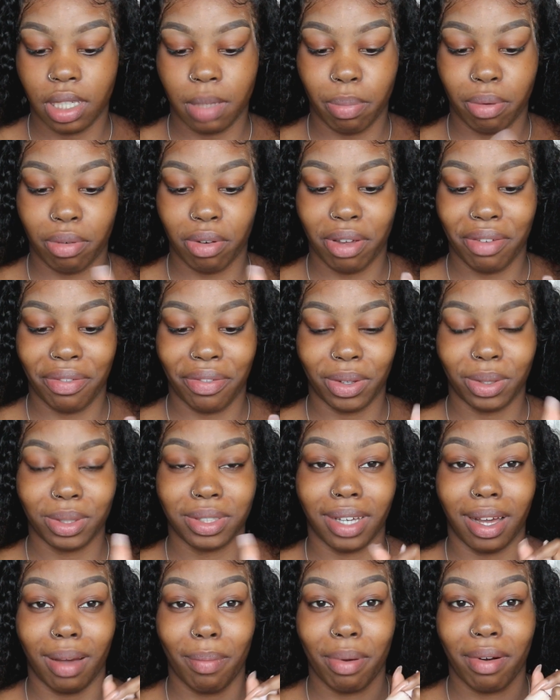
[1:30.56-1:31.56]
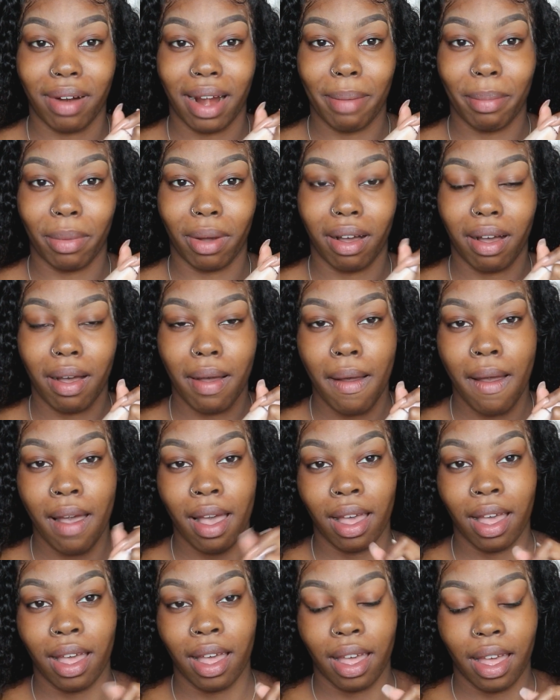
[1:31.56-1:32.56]
Pro Filt'r primer.
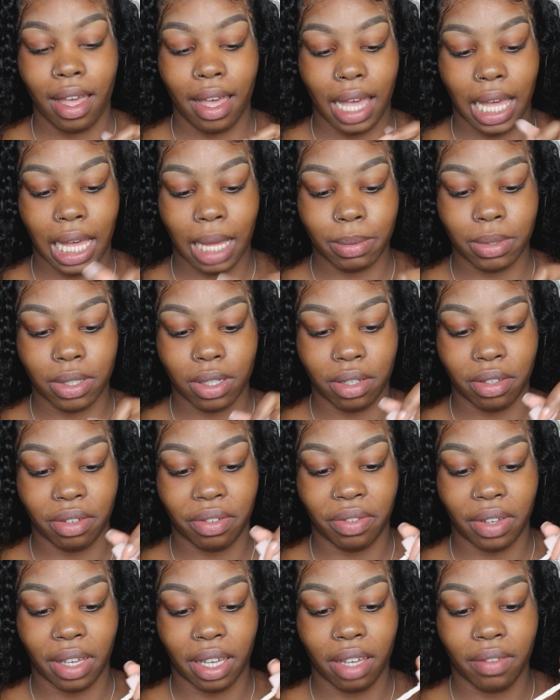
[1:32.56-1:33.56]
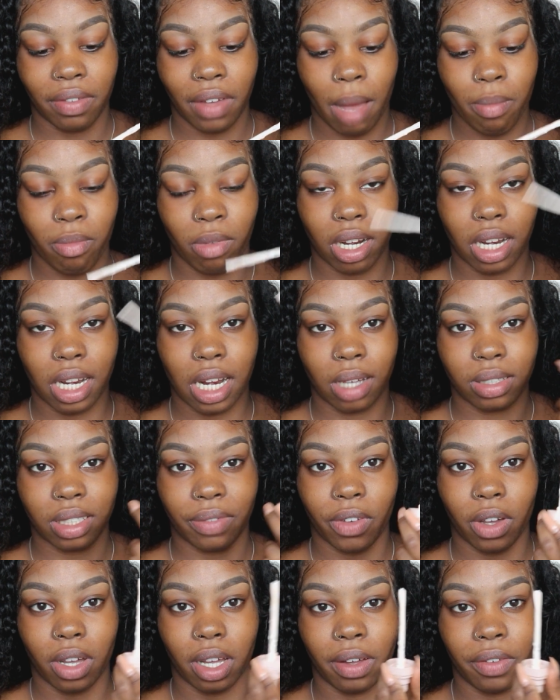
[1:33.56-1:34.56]
Absolute fave. I'm running out
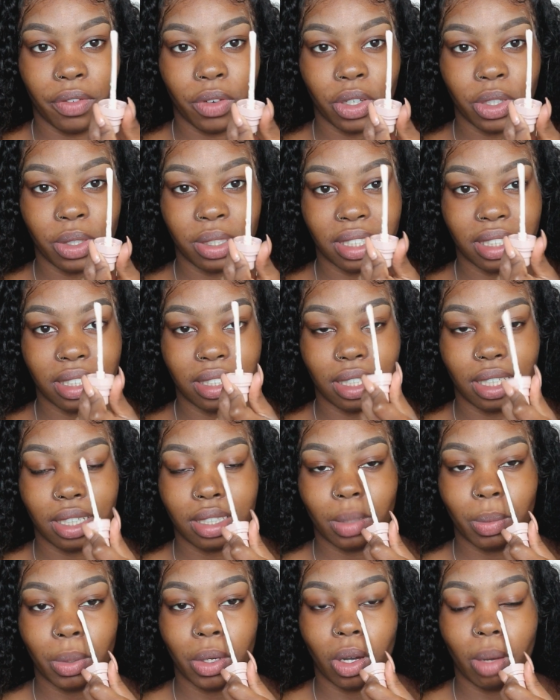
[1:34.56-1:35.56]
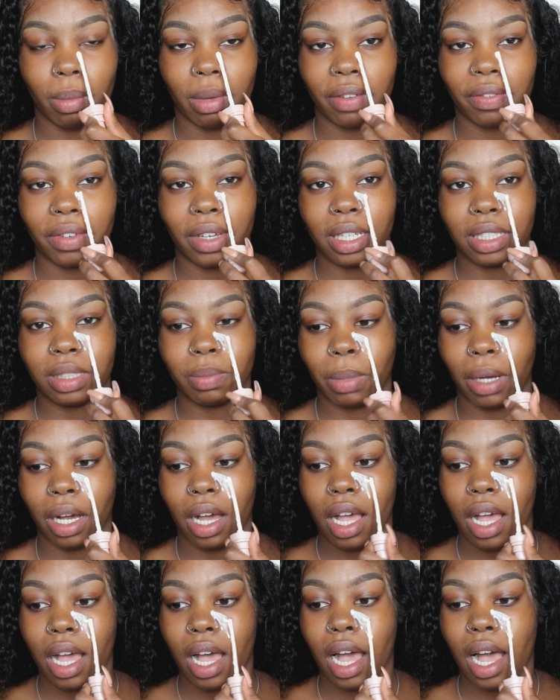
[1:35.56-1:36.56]
of I've got to use a stick to put on my face,
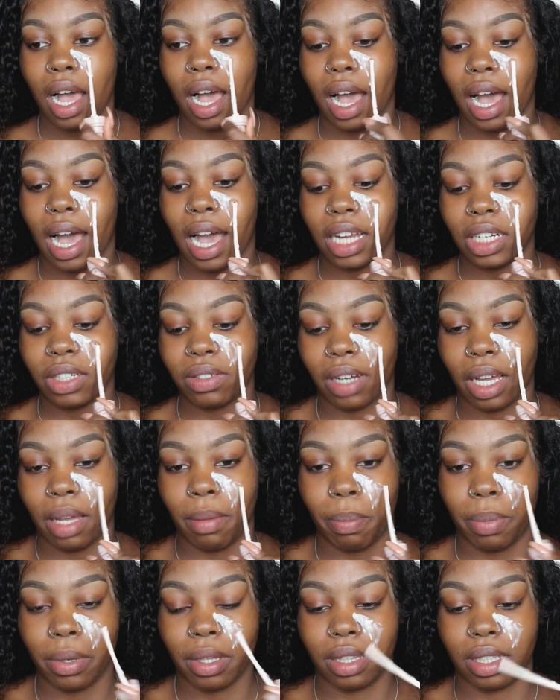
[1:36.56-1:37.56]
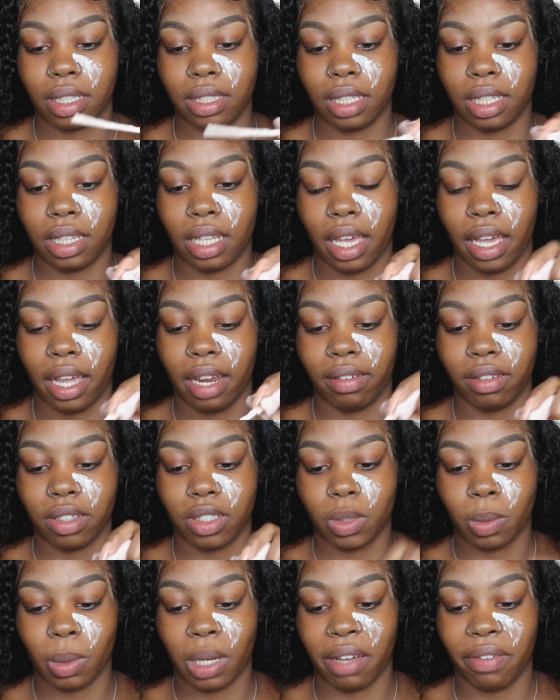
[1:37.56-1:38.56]
but I try and put this in the
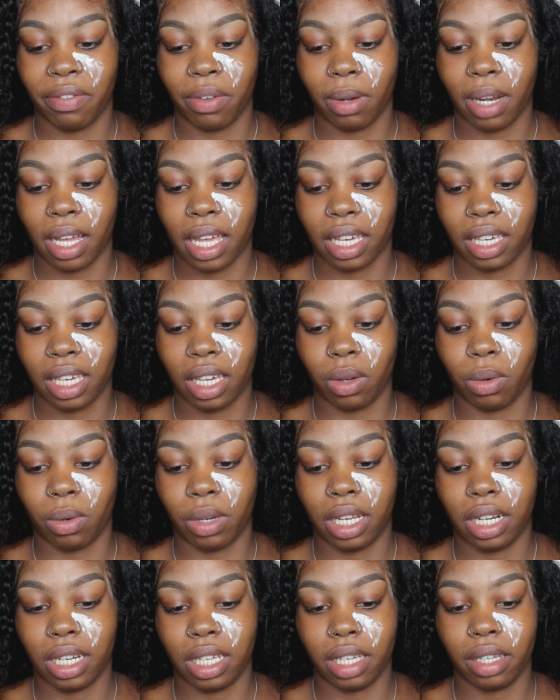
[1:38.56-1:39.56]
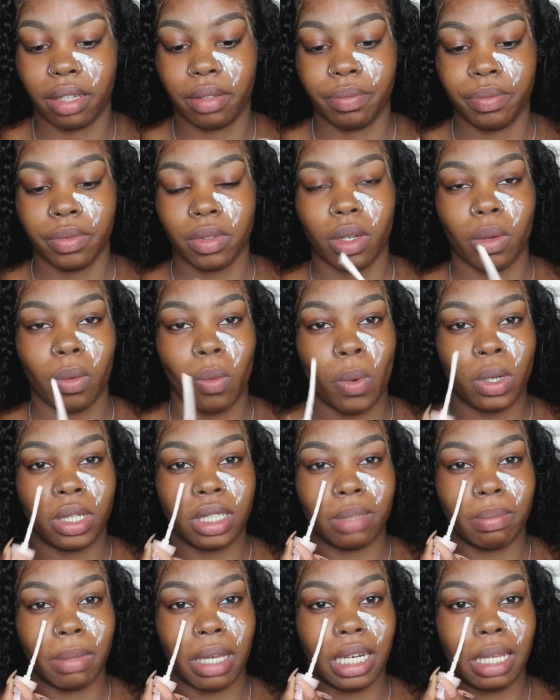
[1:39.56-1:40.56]
areas where I feel like I get oily, which
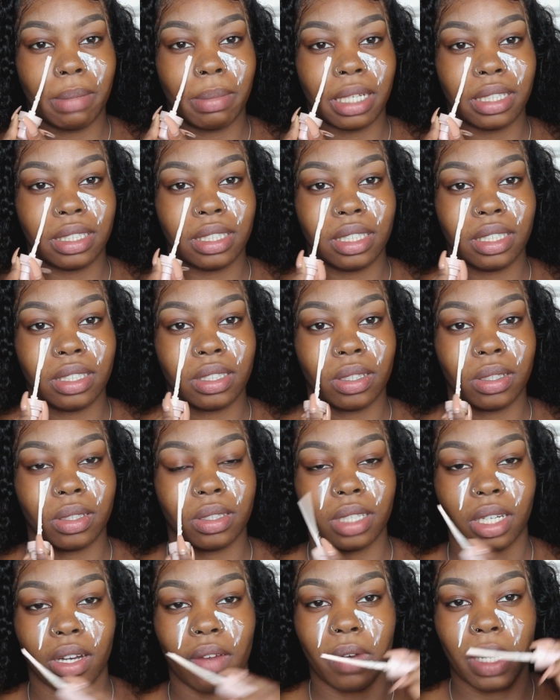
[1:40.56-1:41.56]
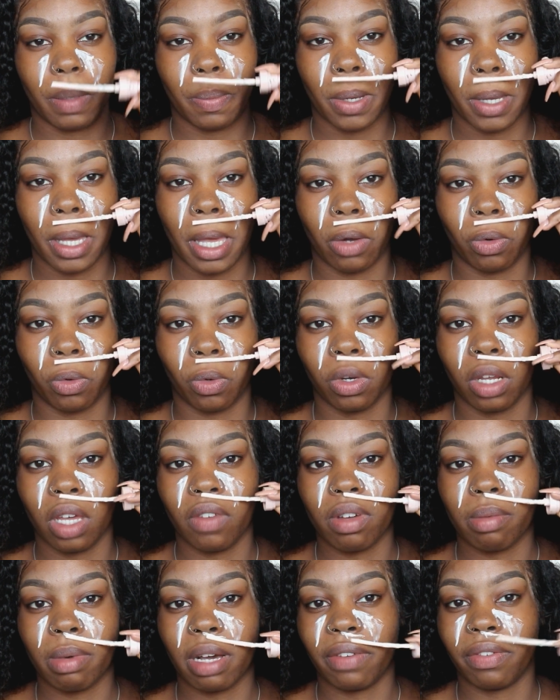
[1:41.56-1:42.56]
is mainly my T-zone. So I don't really put it all
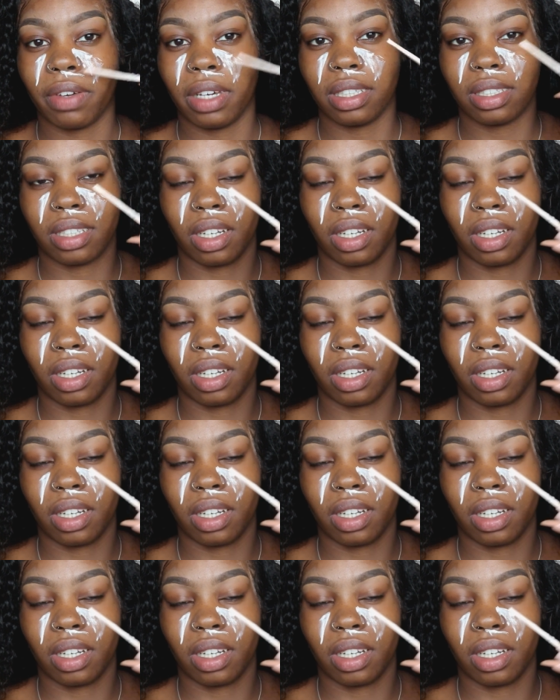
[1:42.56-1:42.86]
over my face.